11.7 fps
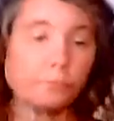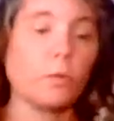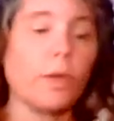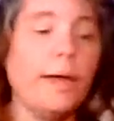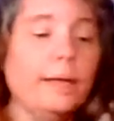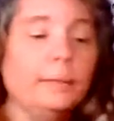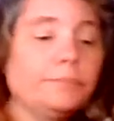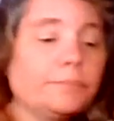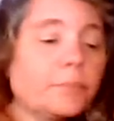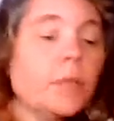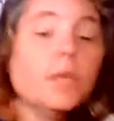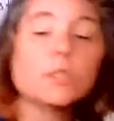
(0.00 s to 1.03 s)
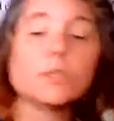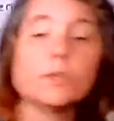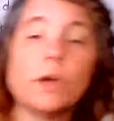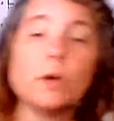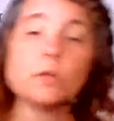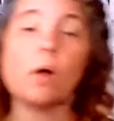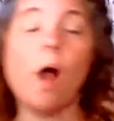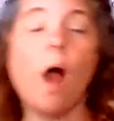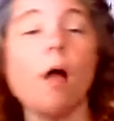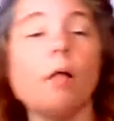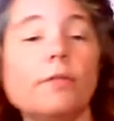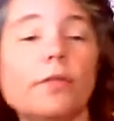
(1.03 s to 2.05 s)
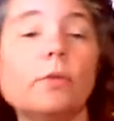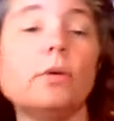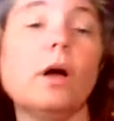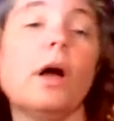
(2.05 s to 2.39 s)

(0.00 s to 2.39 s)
Okay? So those are all of the